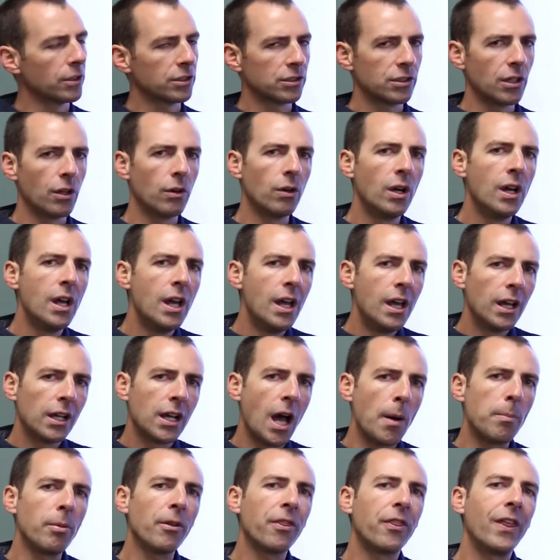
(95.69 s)
And so a
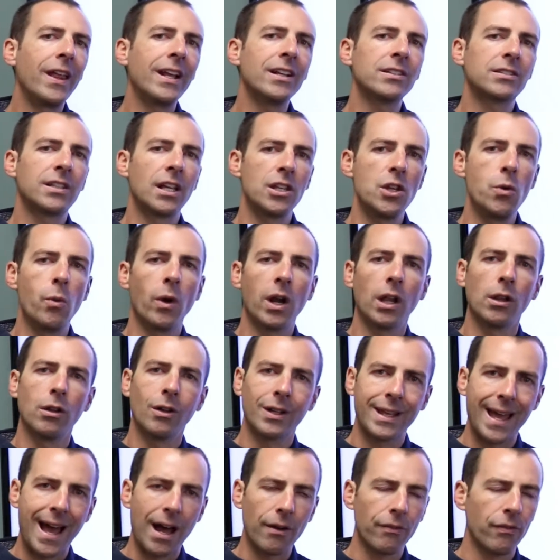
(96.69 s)
couple things that you want to
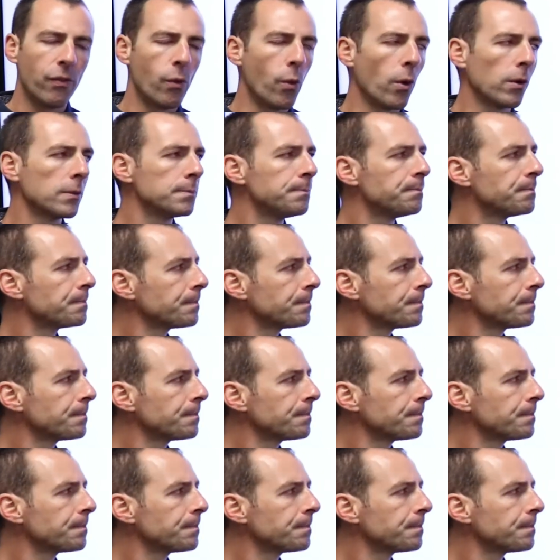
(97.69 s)
look out for.